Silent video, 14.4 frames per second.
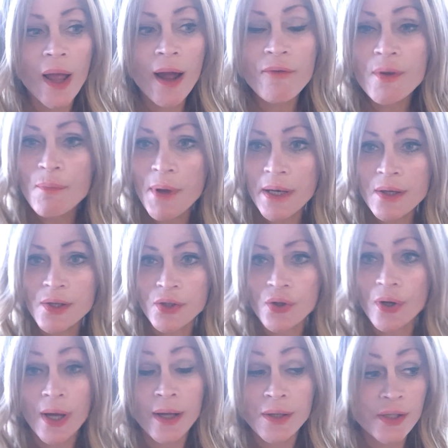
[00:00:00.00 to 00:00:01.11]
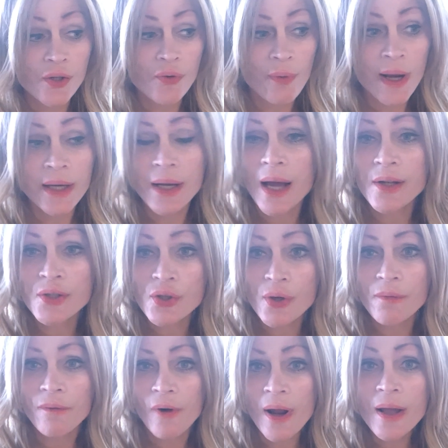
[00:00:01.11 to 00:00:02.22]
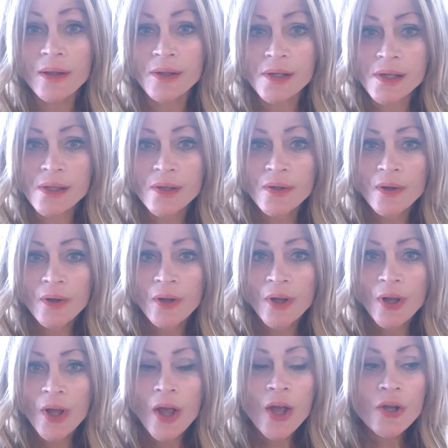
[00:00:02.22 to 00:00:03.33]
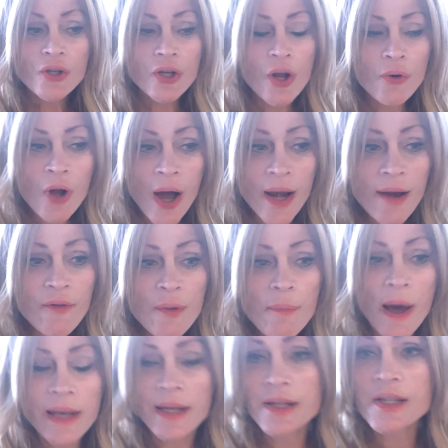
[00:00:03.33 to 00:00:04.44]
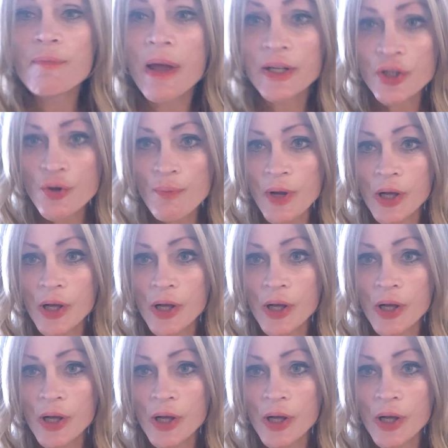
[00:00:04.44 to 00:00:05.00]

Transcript: every bit as great as good friends. You know, not everybody is meant to be